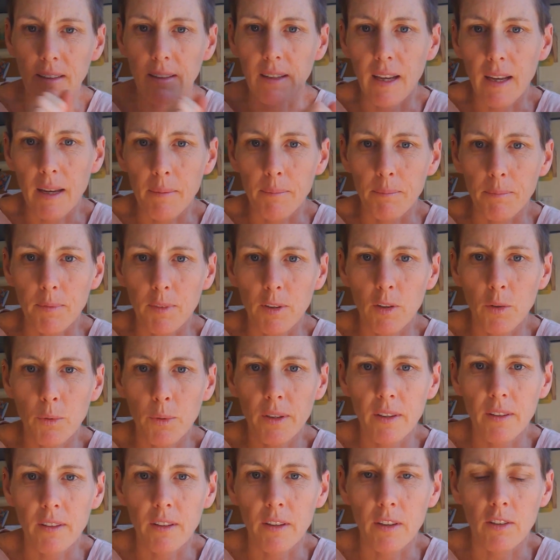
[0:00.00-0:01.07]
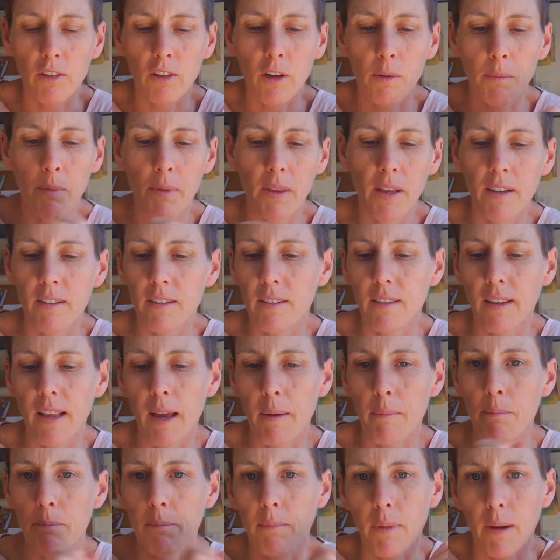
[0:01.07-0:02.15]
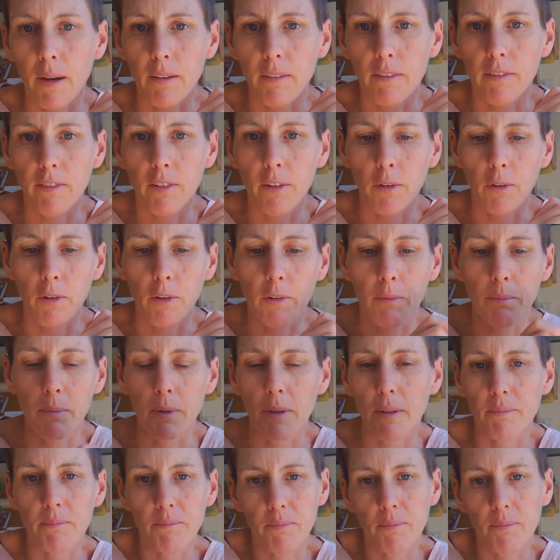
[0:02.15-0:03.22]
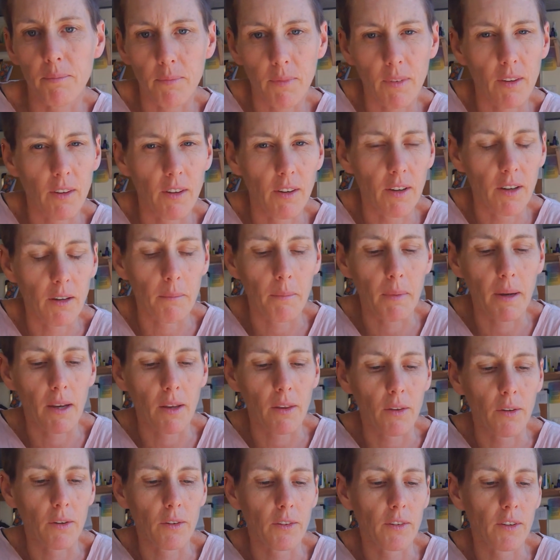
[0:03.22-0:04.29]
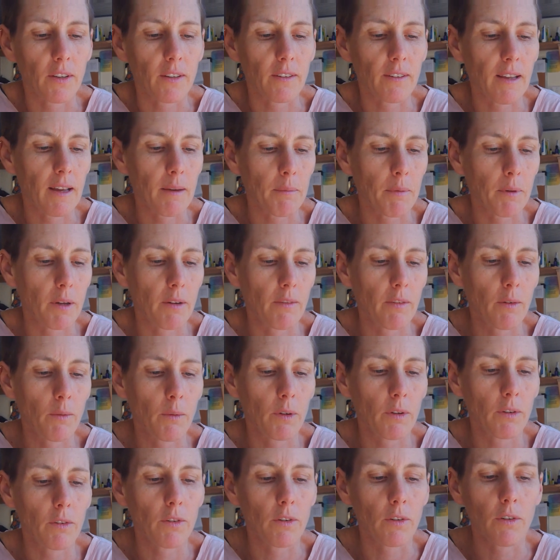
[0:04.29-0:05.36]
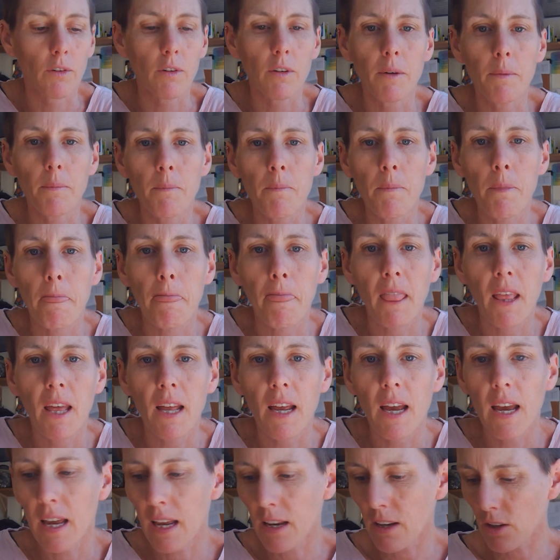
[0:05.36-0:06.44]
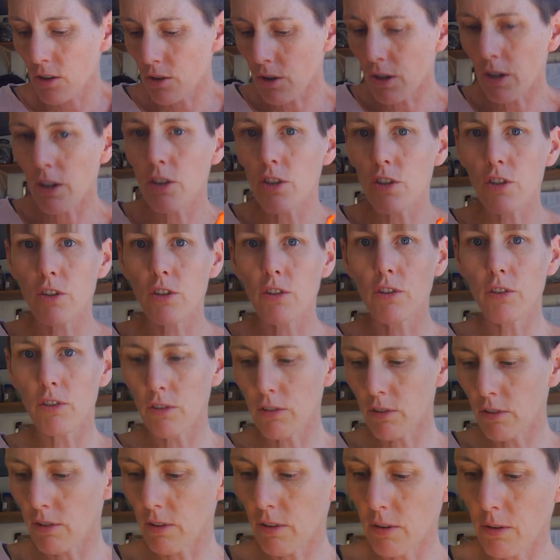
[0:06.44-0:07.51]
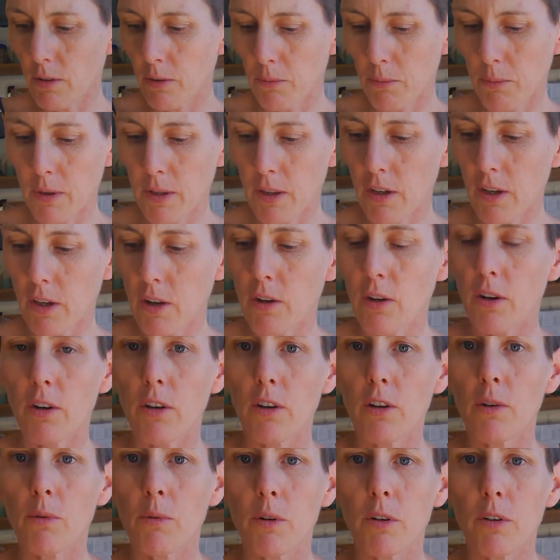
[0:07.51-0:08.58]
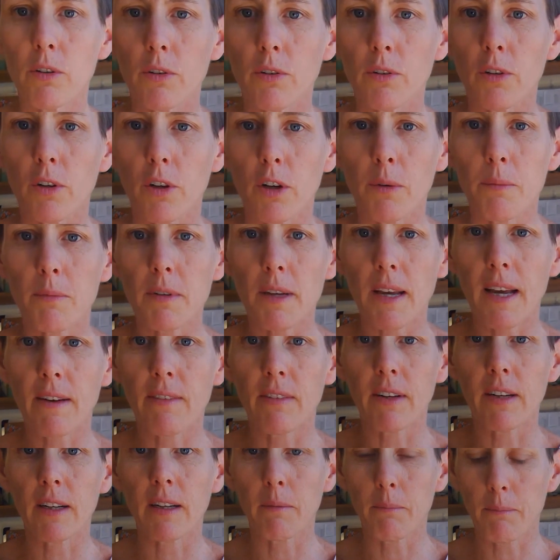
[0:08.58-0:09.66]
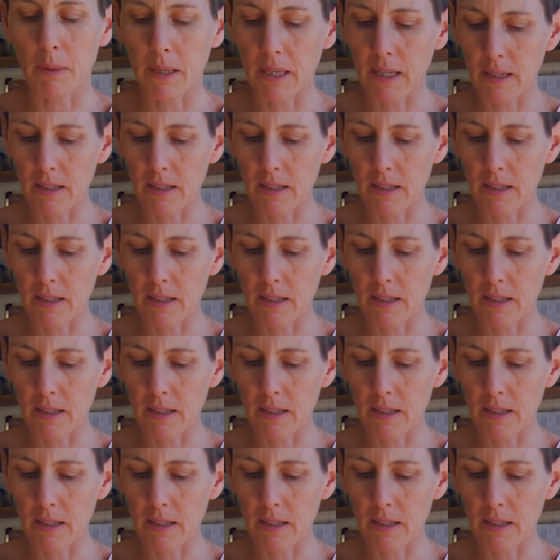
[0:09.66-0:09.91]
twist at the top. That just happened by fluke, but you can make those things happen if you want to. And you can choose whether or not you want your gnome to have a little beard